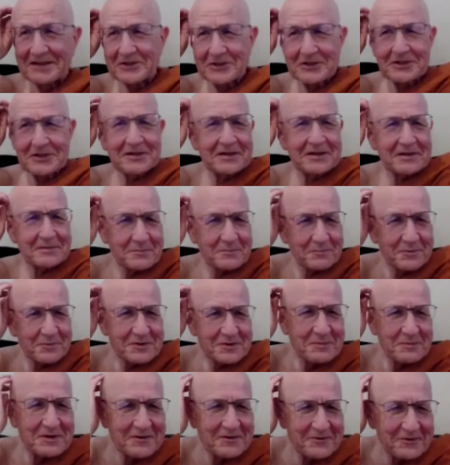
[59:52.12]
should let him
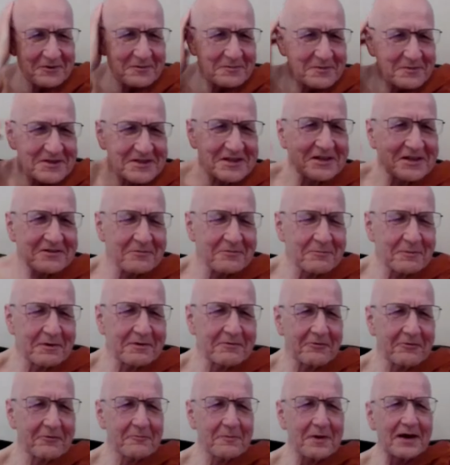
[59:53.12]
speak for himself.
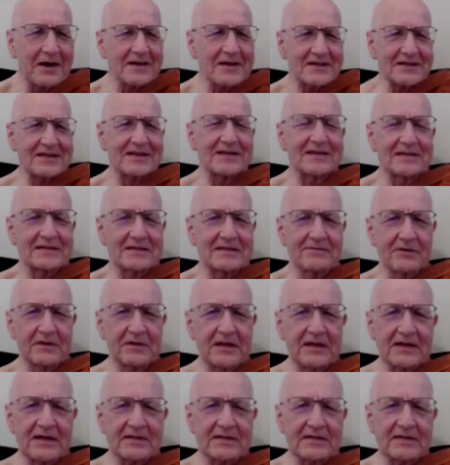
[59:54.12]
But for my sense of it,